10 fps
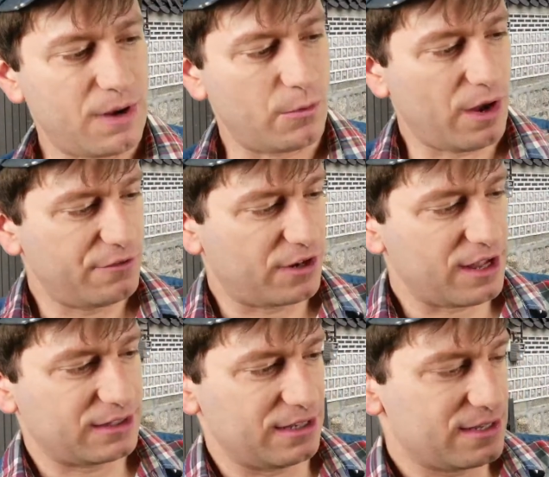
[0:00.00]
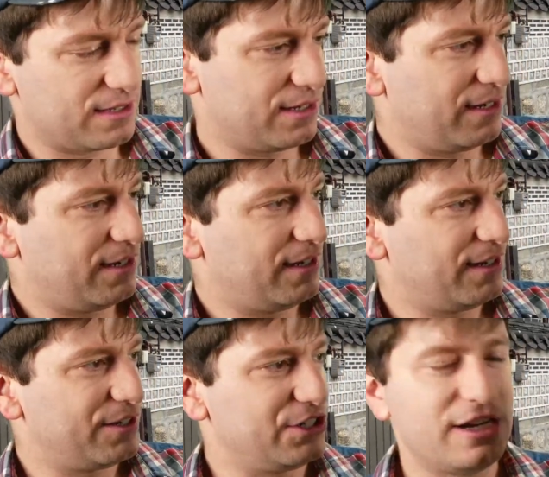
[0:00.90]
My wife got this.
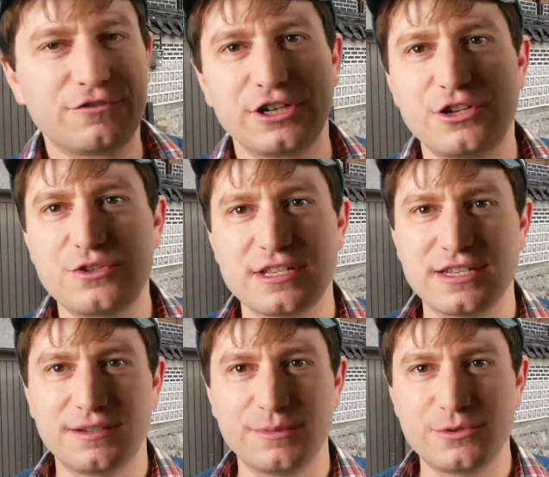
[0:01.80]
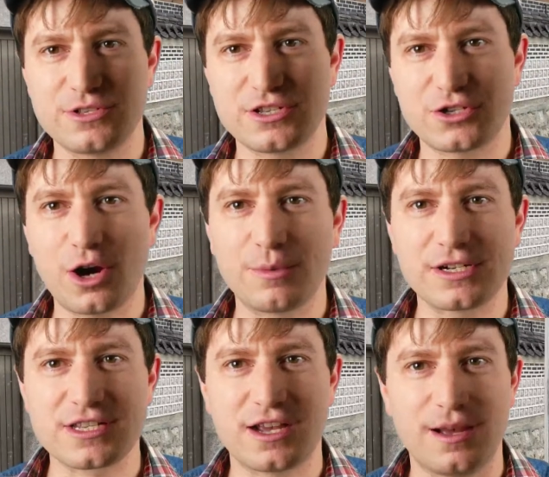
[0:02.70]
She never uses it, but it was a
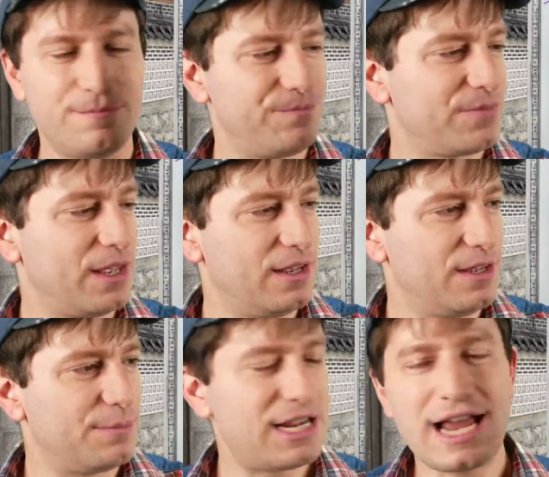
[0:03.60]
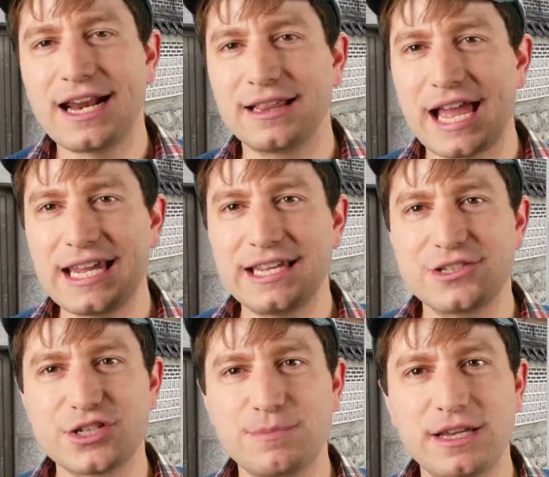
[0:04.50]
Starbucks cup. But I kind of like
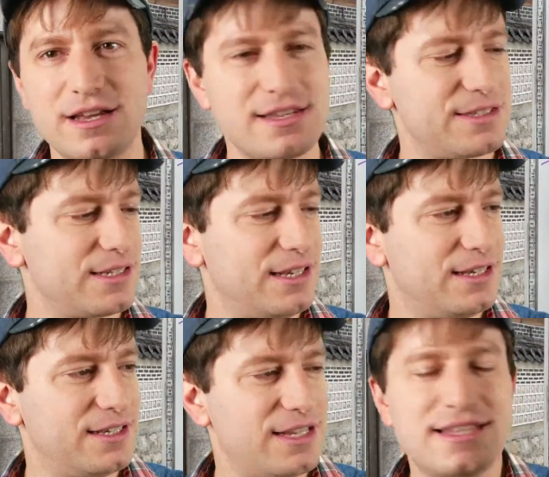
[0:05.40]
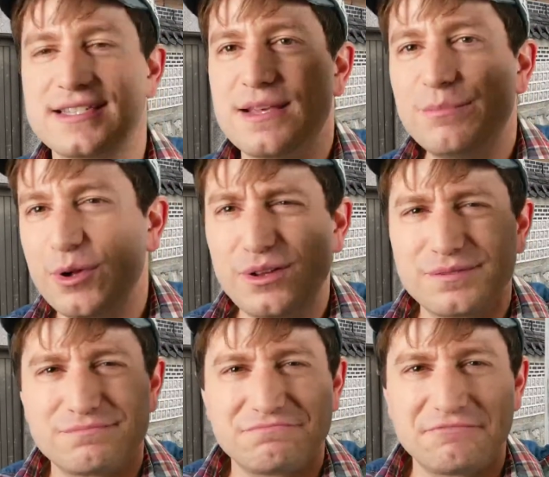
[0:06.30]
it just because it's
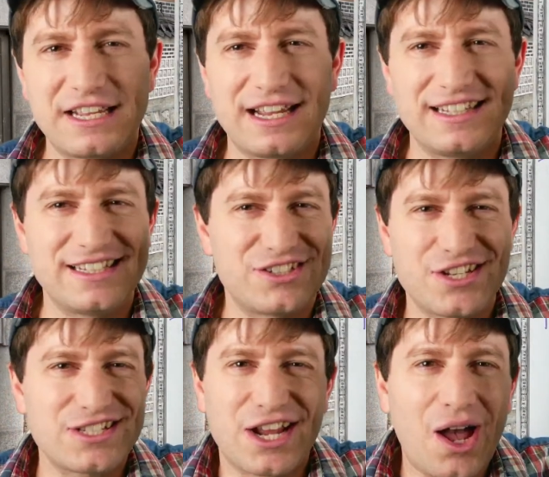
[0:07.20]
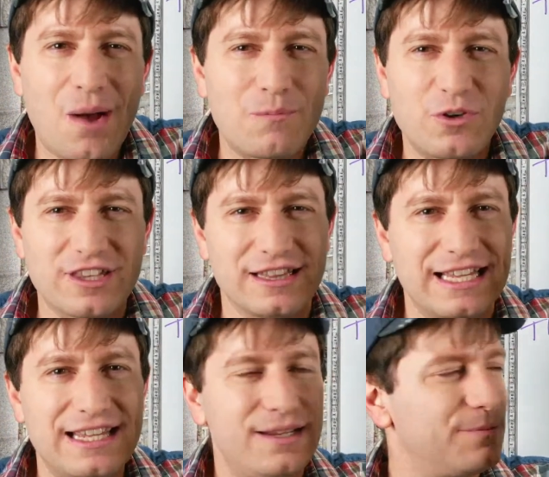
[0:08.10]
simple. Like it's just a cup with a
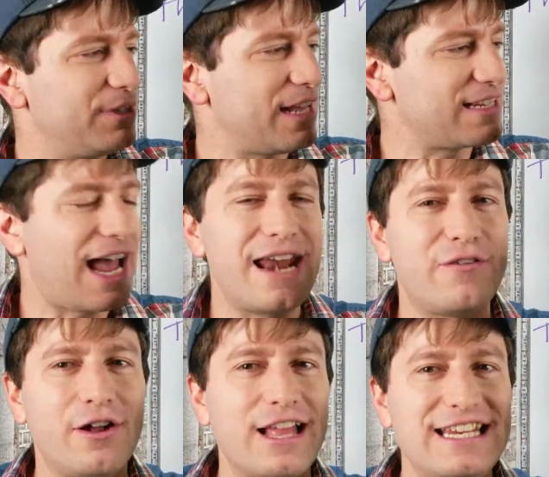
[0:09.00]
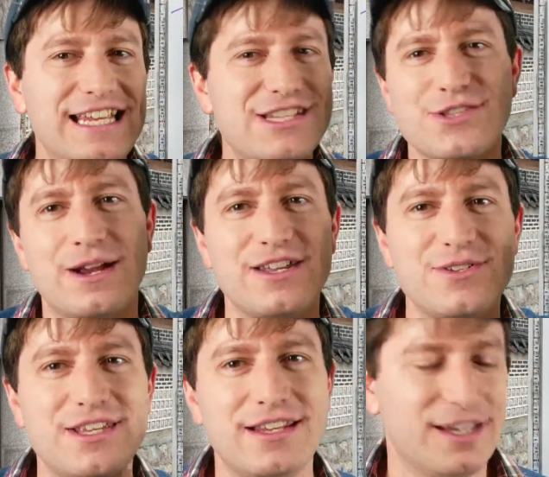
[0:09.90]
lid, but that's kind of all I need. So I
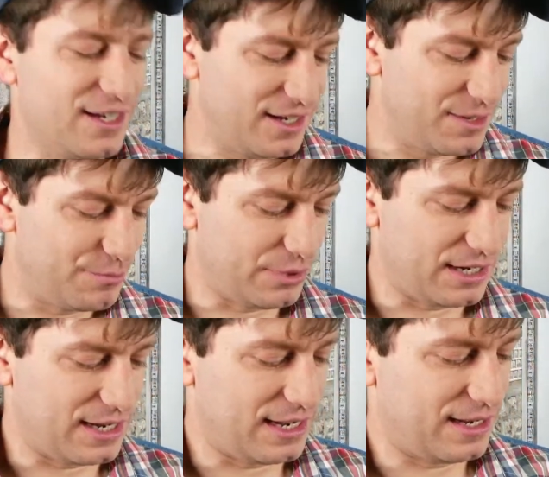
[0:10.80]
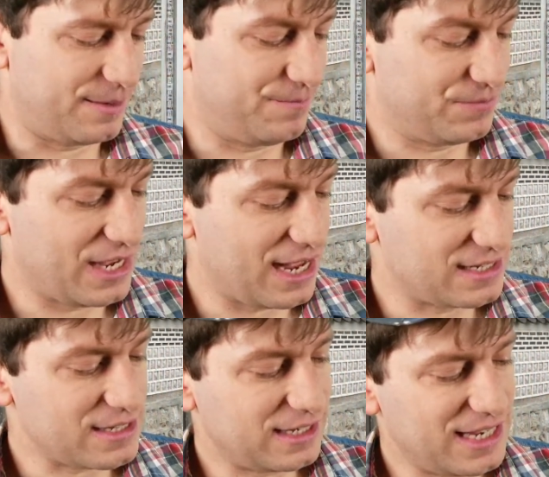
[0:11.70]
use it. But yeah, it
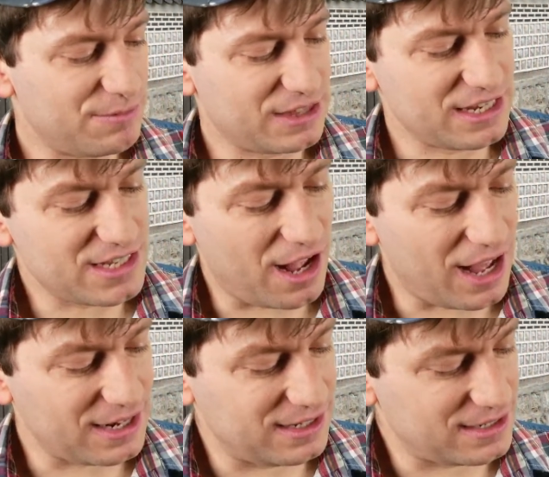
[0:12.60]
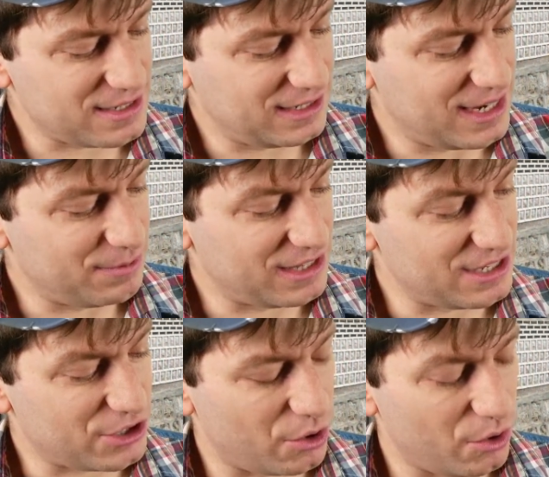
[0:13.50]
doesn't keep things hot. It doesn't keep
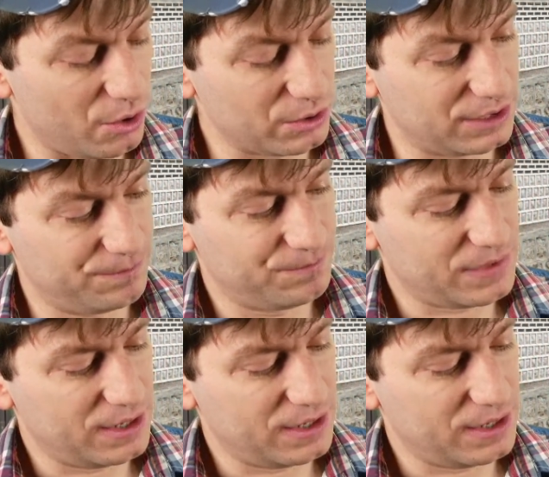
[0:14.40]
things cold.